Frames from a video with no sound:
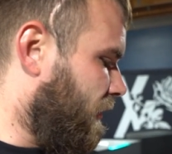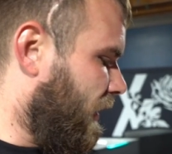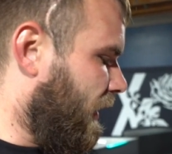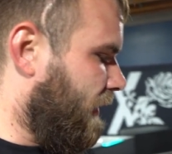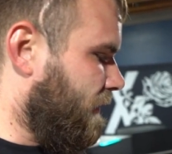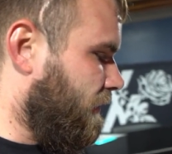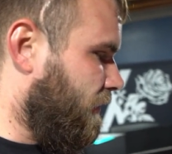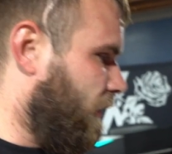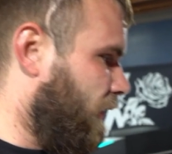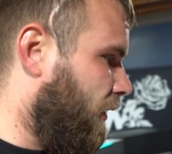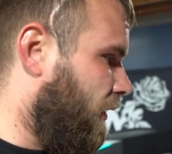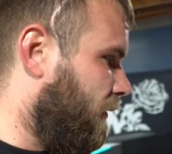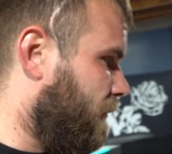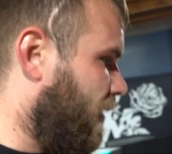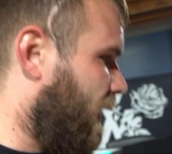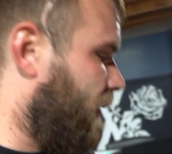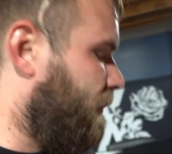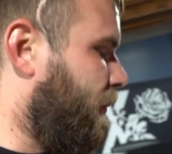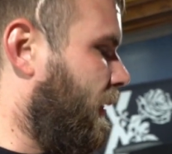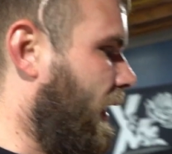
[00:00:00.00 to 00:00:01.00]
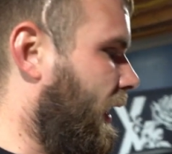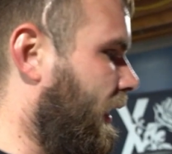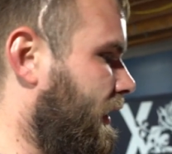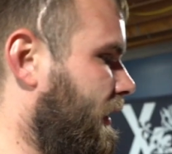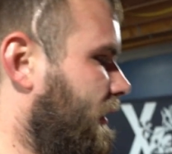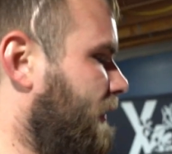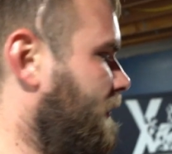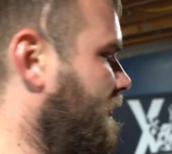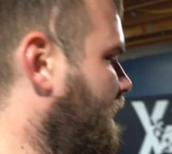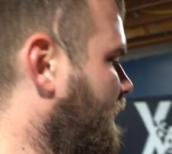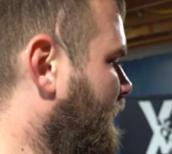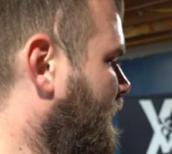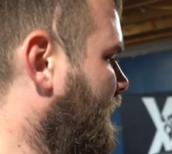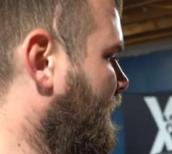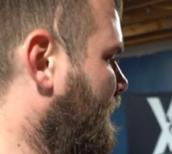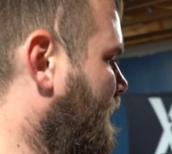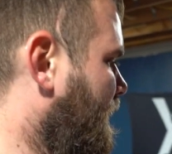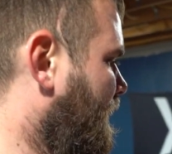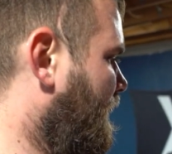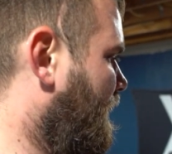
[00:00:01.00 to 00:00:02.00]
guys along my packing
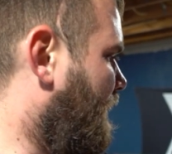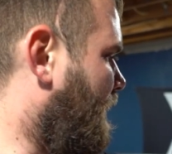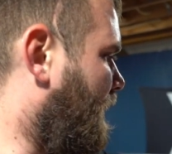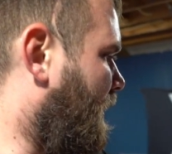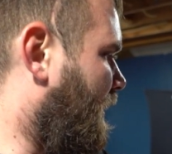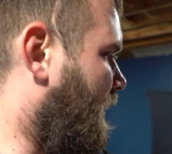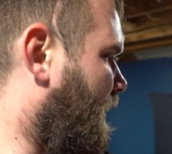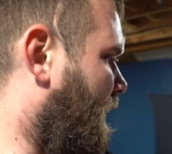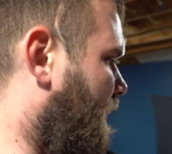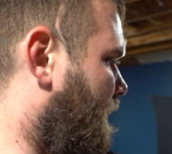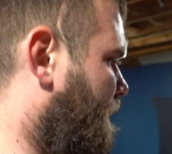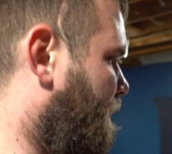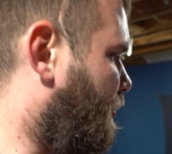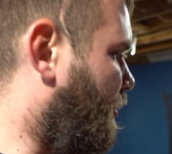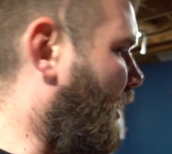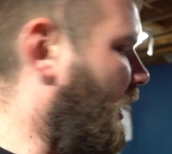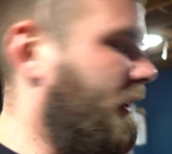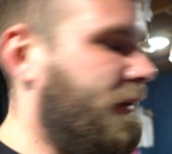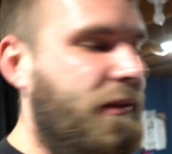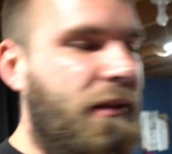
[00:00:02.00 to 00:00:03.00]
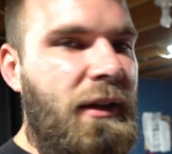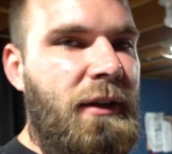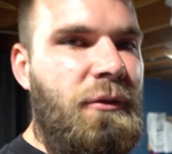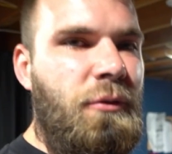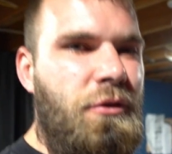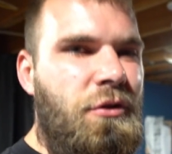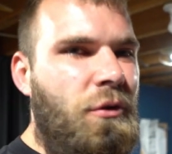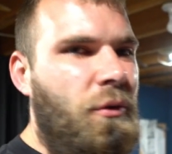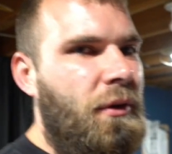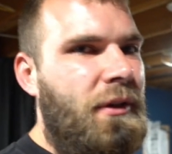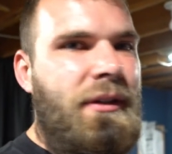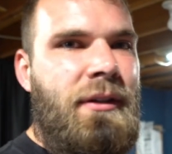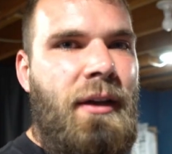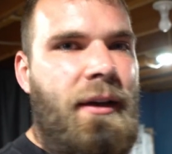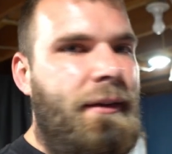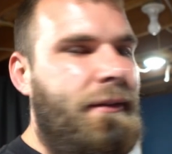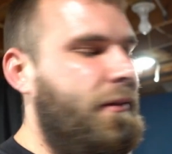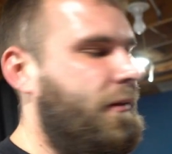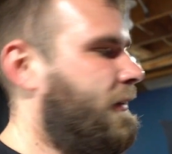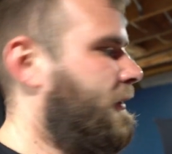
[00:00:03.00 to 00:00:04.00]
process, which only
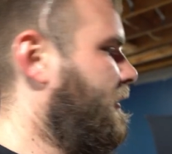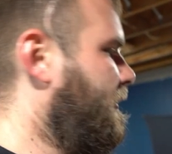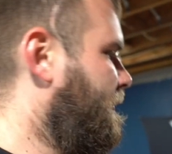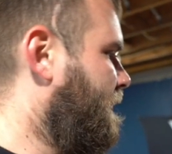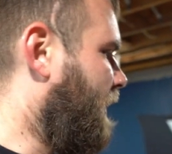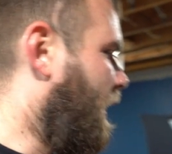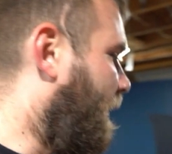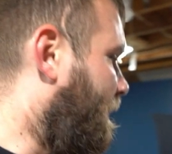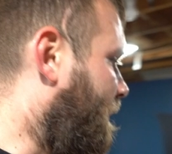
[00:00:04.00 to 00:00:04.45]
takes a